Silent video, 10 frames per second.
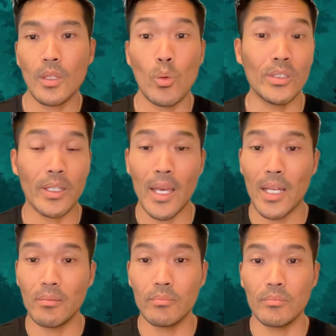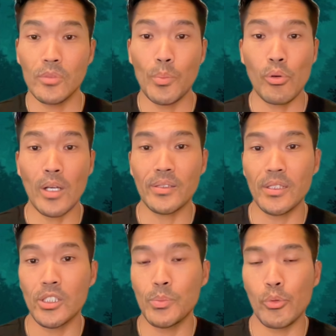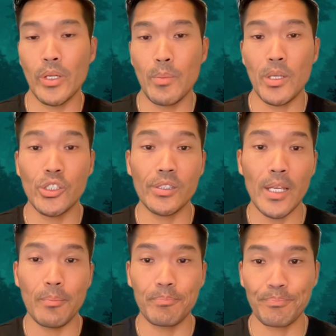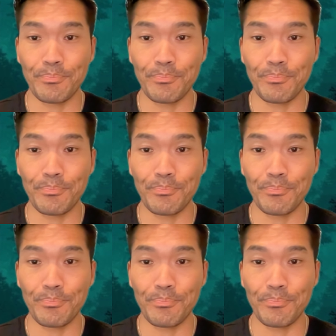Once again, the process is pretty much the same.